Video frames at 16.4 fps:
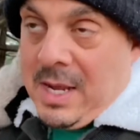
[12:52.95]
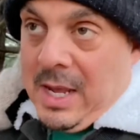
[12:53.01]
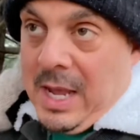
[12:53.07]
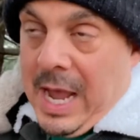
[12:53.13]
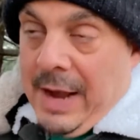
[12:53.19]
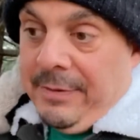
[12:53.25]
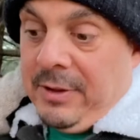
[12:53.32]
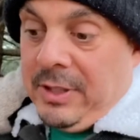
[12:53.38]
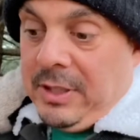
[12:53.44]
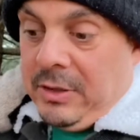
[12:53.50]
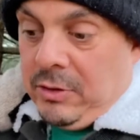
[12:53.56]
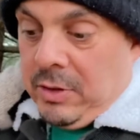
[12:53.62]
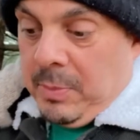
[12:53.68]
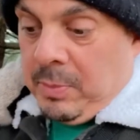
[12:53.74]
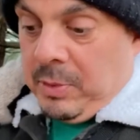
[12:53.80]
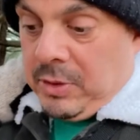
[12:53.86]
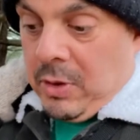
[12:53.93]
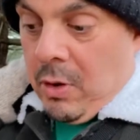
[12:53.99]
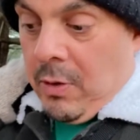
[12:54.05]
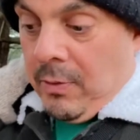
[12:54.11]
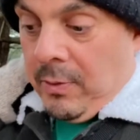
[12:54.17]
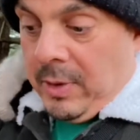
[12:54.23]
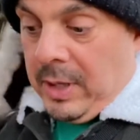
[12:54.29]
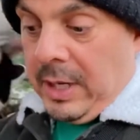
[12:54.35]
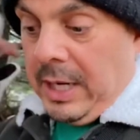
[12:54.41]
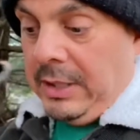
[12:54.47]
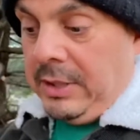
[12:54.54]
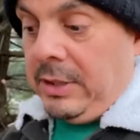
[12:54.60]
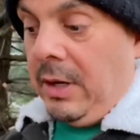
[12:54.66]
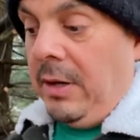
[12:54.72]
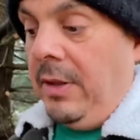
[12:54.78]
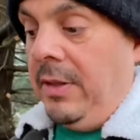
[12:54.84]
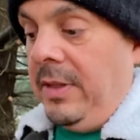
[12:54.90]
After this trip was over, I
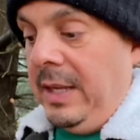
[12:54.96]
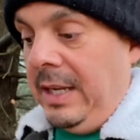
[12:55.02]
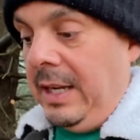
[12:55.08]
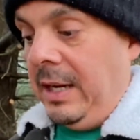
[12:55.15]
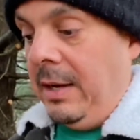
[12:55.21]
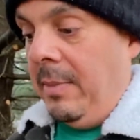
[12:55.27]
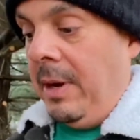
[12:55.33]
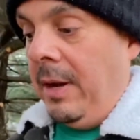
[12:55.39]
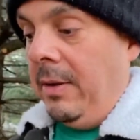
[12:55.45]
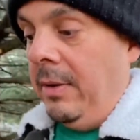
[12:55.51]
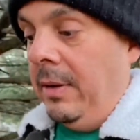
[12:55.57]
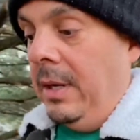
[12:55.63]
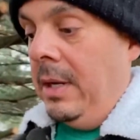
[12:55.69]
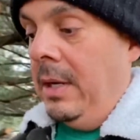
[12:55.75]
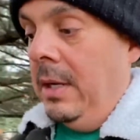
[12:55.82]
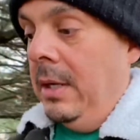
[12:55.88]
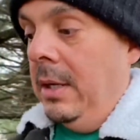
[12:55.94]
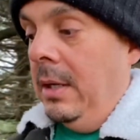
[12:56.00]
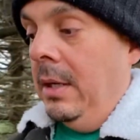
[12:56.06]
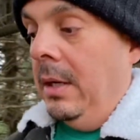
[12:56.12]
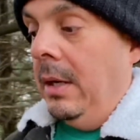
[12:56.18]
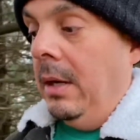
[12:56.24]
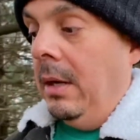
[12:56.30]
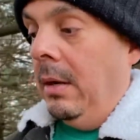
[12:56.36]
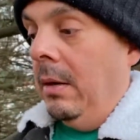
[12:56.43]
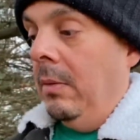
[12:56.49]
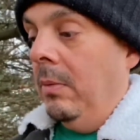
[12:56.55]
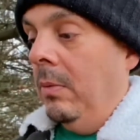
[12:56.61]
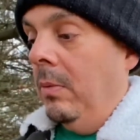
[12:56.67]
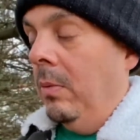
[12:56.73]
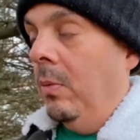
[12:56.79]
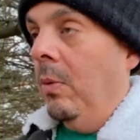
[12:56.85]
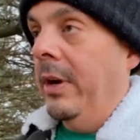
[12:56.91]
started thinking about uh,
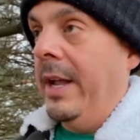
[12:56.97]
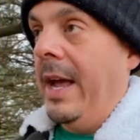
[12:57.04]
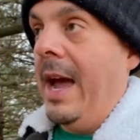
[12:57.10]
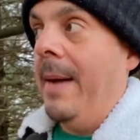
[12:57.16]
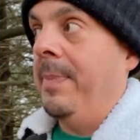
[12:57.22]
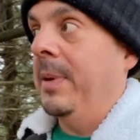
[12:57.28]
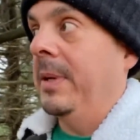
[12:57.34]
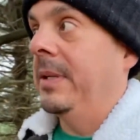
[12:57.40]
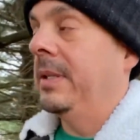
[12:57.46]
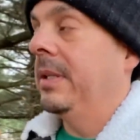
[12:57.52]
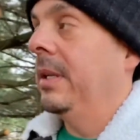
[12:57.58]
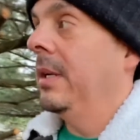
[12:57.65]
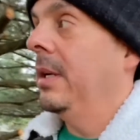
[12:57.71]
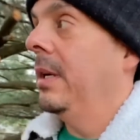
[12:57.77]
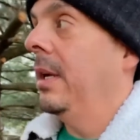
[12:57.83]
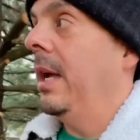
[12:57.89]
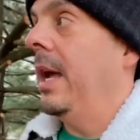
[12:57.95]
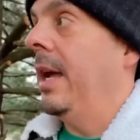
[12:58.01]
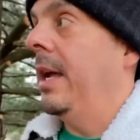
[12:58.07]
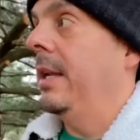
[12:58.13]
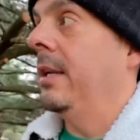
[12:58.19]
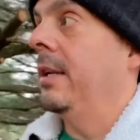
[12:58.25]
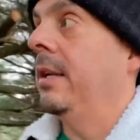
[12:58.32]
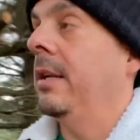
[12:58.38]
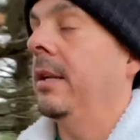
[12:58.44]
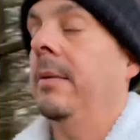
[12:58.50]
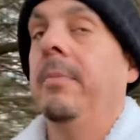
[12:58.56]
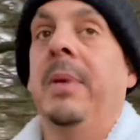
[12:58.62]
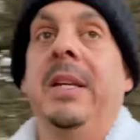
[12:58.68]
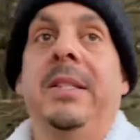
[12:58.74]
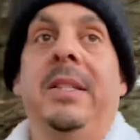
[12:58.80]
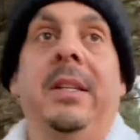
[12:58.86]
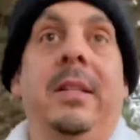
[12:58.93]
what happened, and
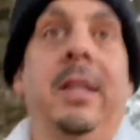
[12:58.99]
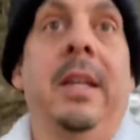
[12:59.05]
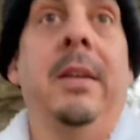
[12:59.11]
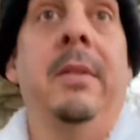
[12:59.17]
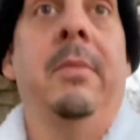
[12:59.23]
basically,